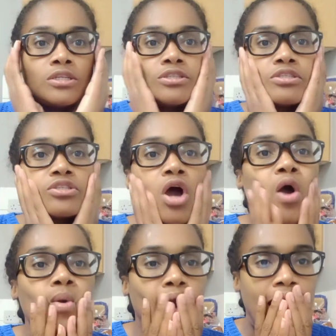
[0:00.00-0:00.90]

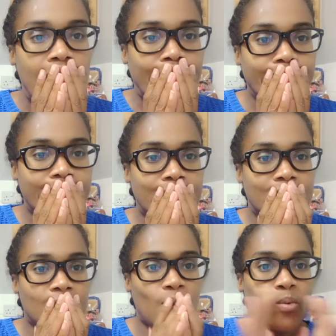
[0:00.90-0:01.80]
So
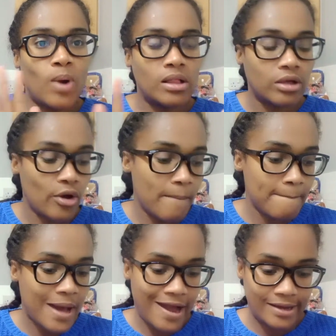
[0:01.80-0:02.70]
guys,
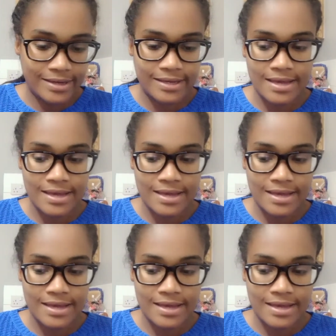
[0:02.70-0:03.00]
welcome back.